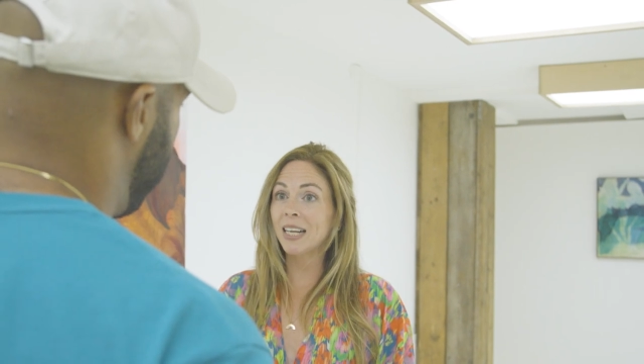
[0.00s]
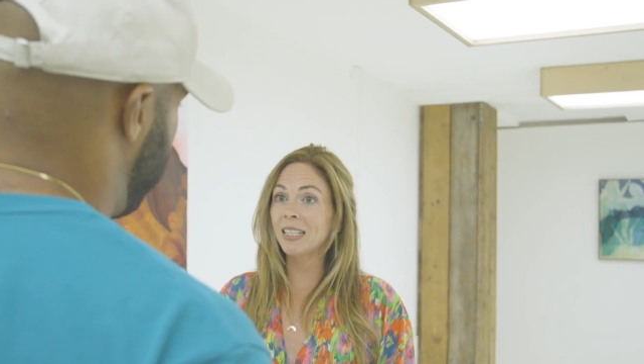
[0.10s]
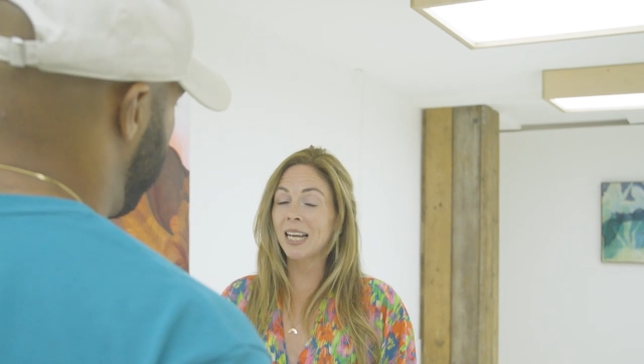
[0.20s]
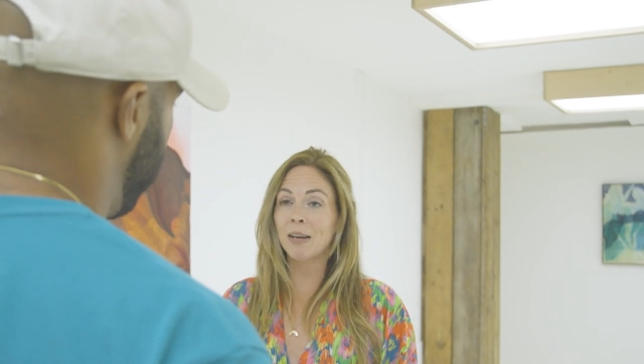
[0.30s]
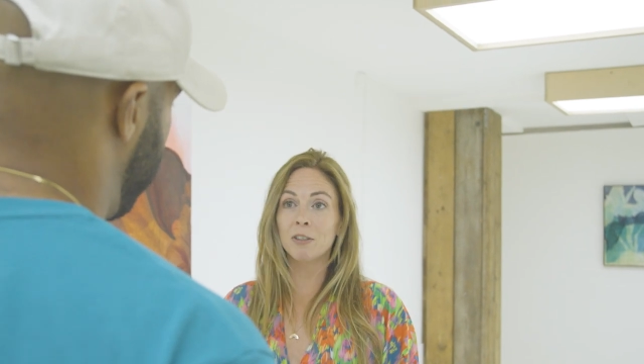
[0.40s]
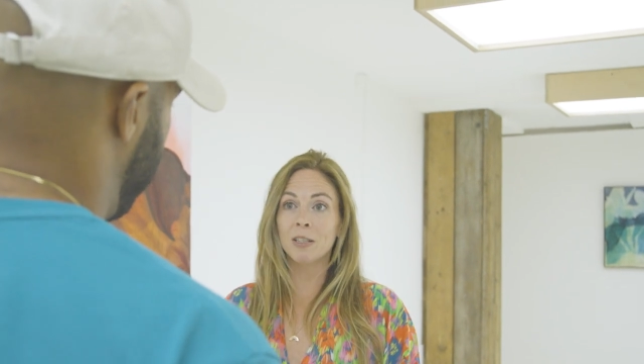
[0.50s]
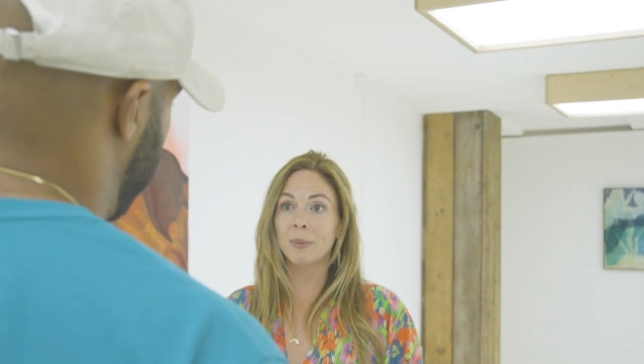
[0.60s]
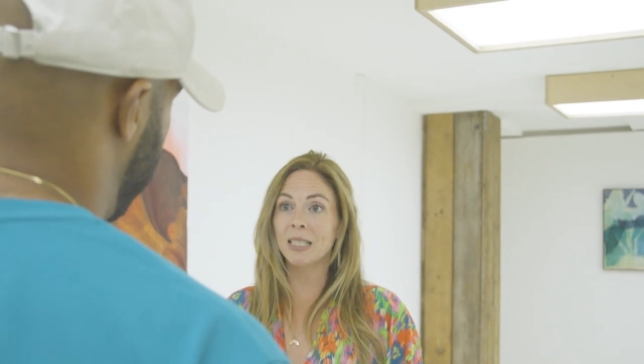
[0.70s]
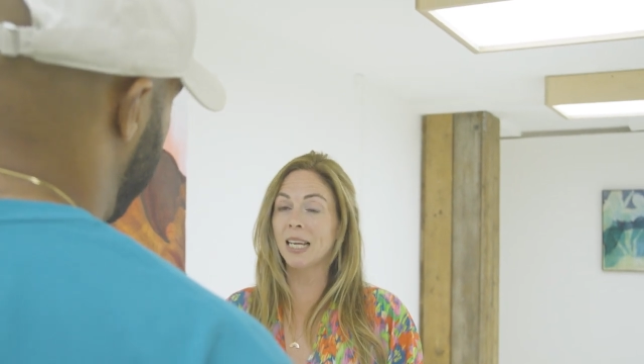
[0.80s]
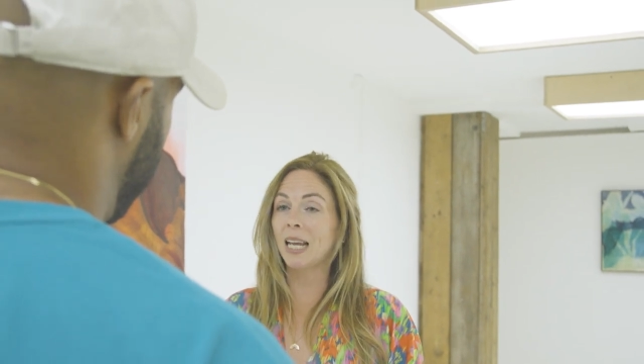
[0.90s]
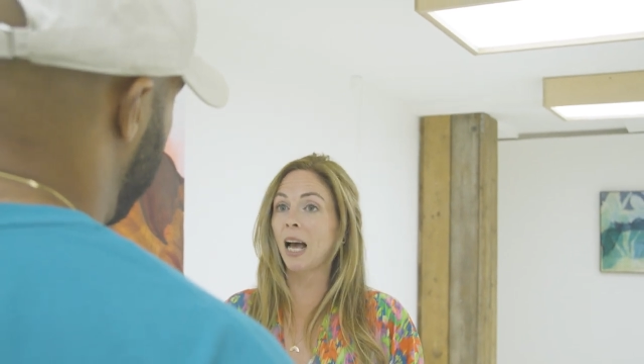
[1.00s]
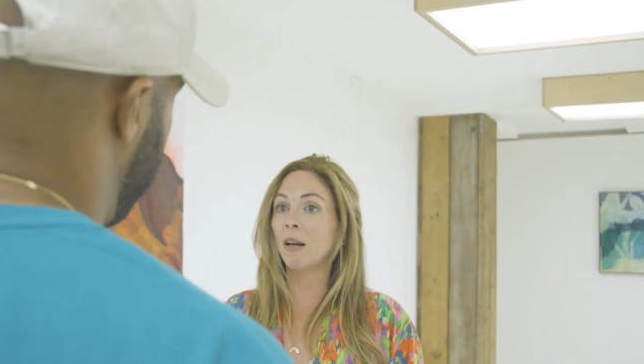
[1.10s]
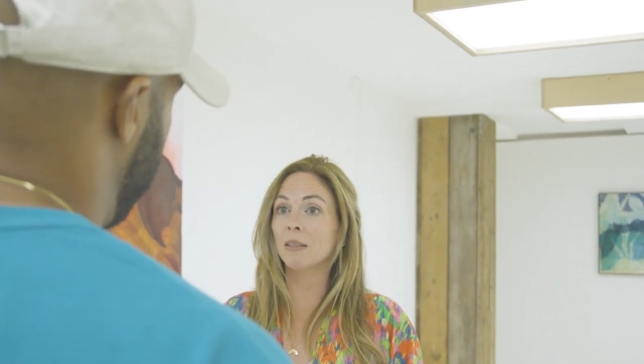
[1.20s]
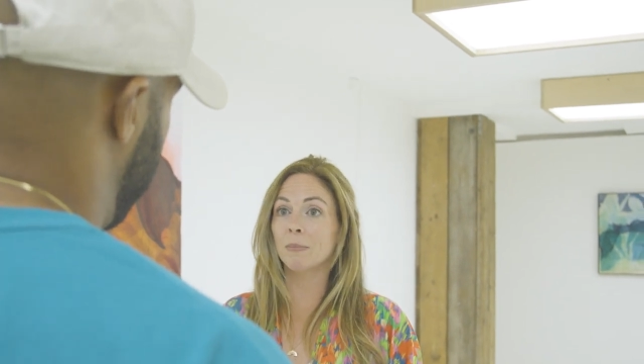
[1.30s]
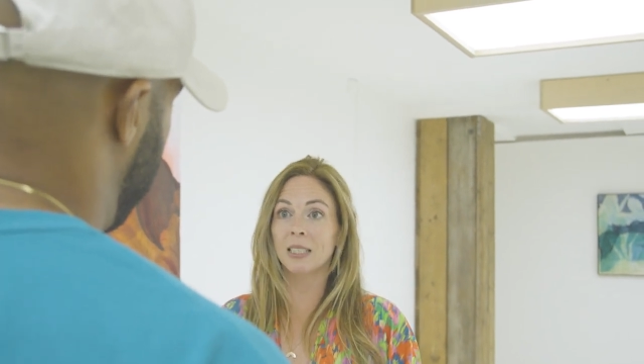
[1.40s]
any time for somebody to say,
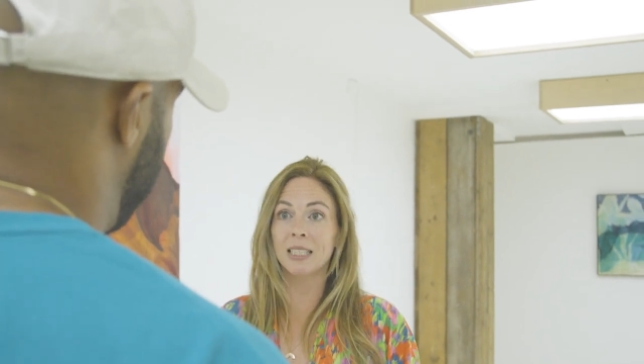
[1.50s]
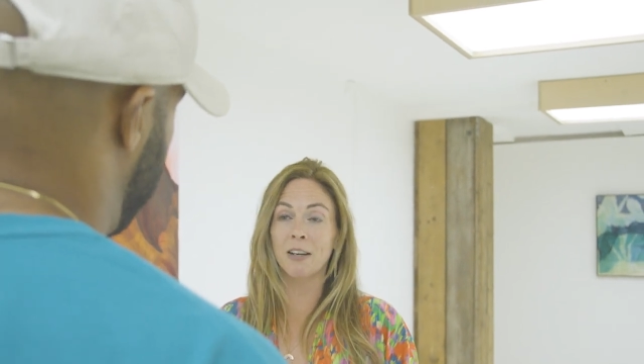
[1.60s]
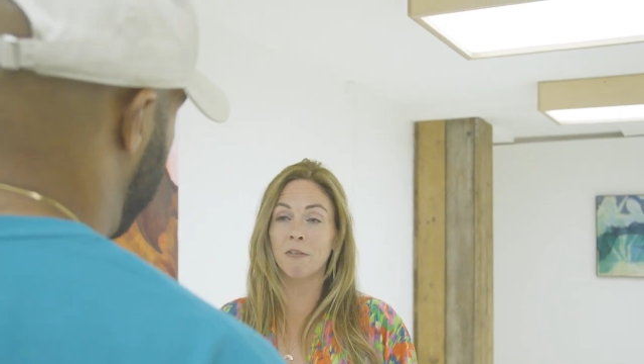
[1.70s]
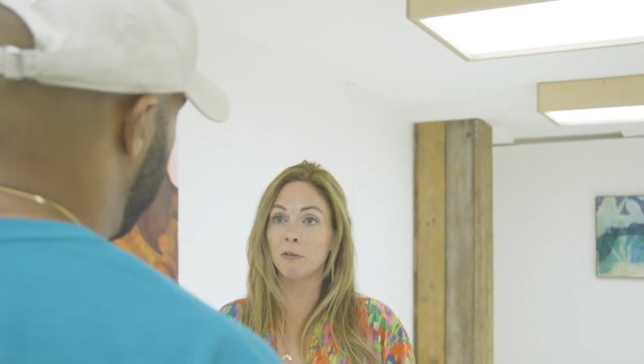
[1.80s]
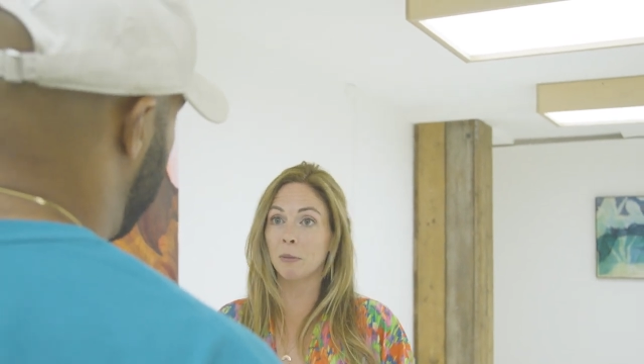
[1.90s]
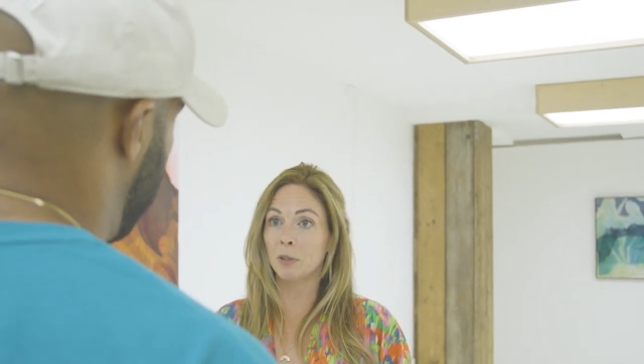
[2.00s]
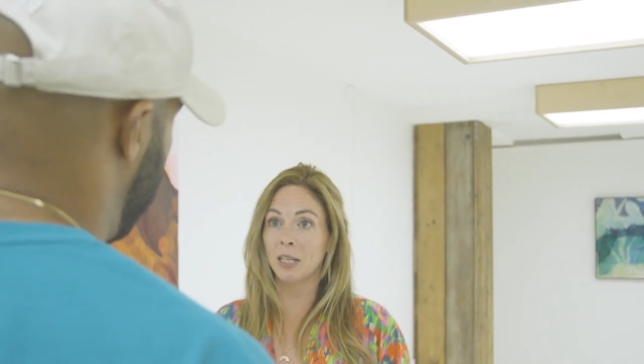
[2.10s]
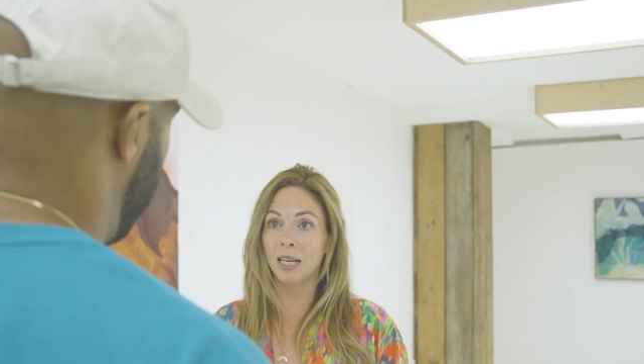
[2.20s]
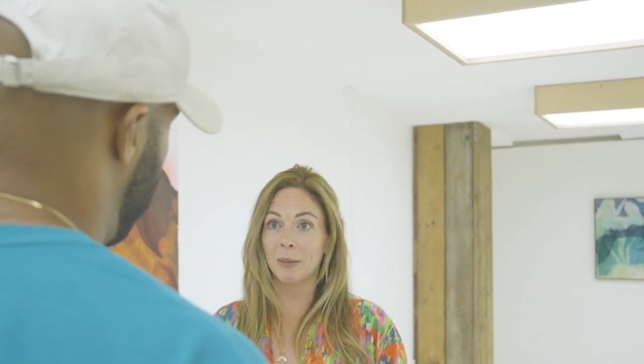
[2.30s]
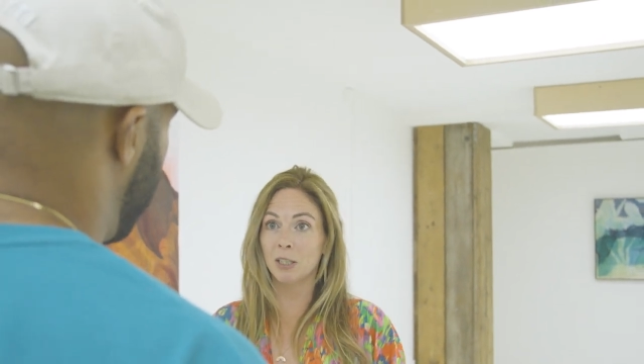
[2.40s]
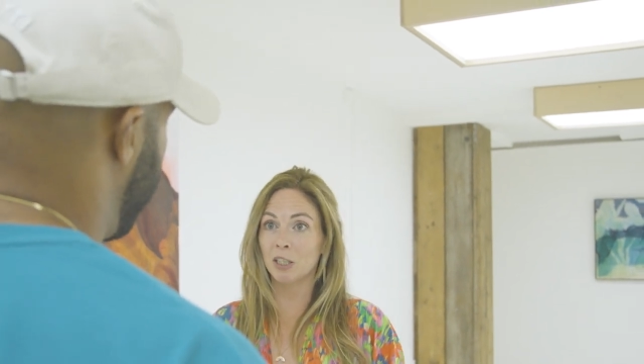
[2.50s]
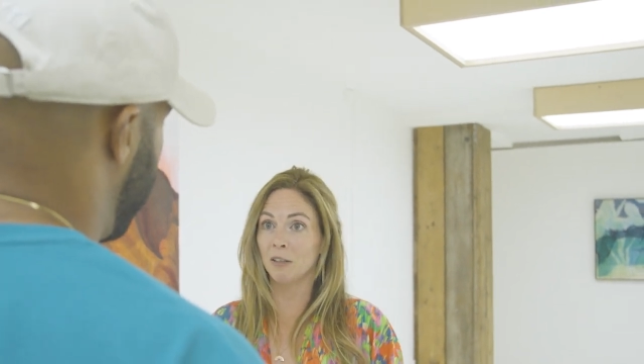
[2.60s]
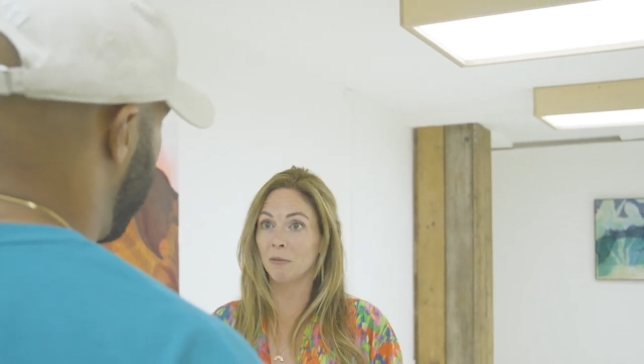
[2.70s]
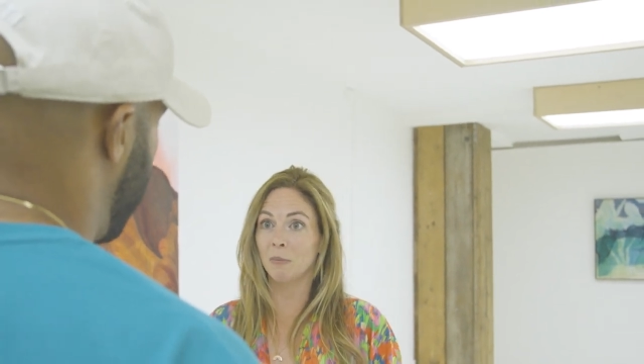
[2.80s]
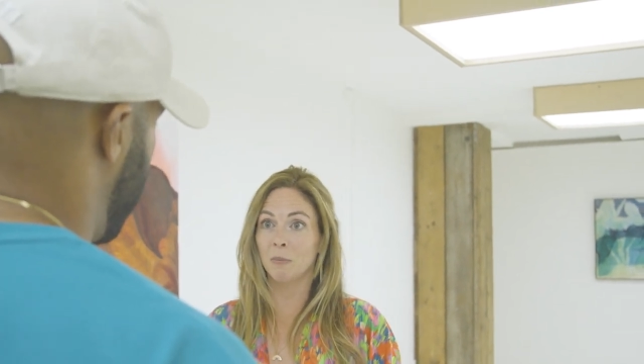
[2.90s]
oh, I'm going to take 50% commission
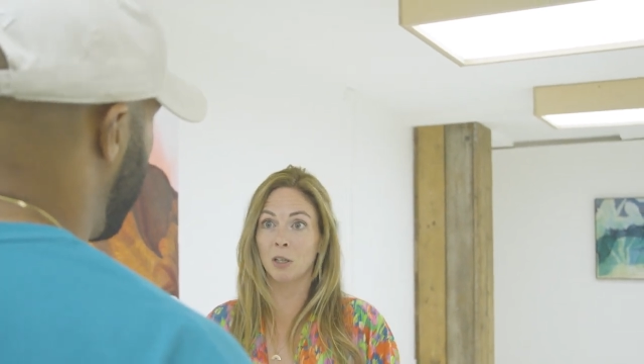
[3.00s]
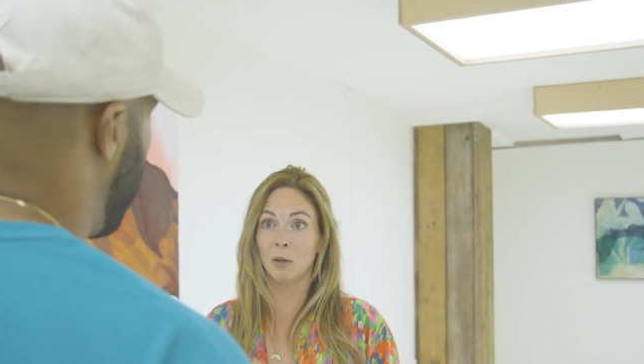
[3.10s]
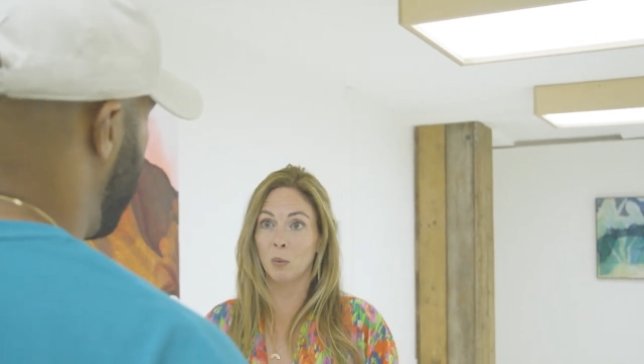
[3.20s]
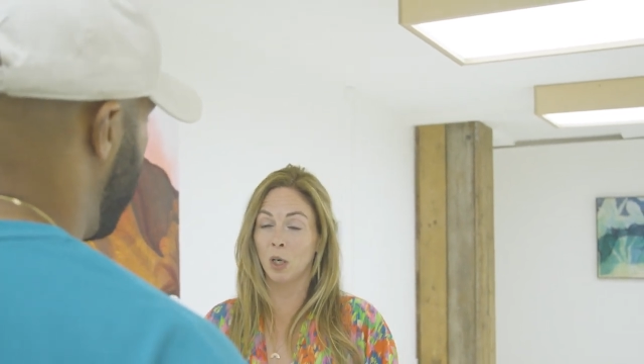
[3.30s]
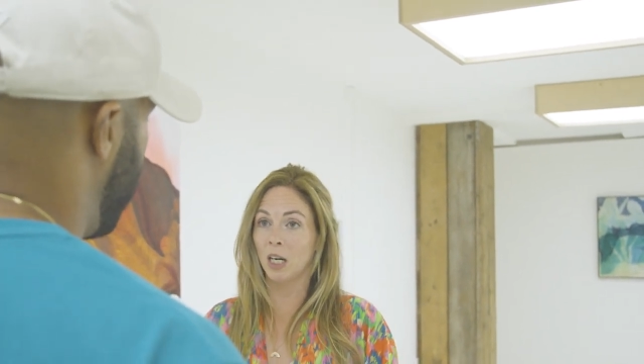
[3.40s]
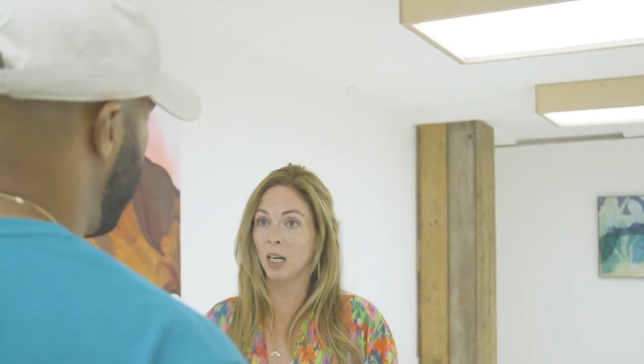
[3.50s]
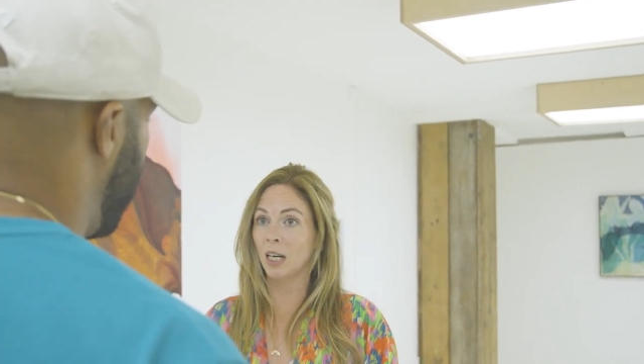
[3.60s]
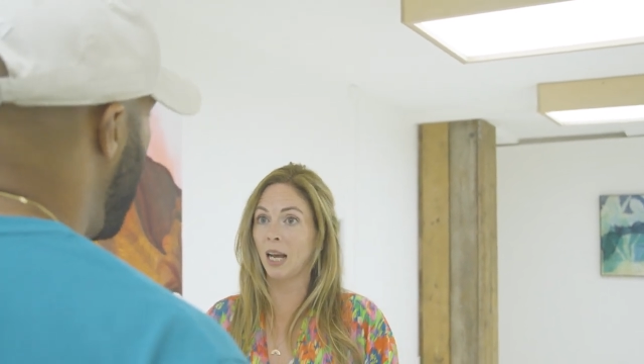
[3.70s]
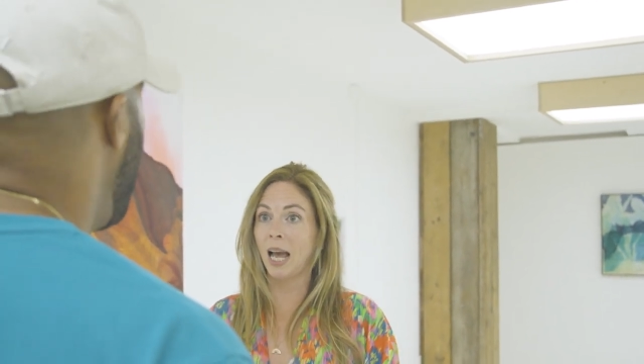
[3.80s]
of your work.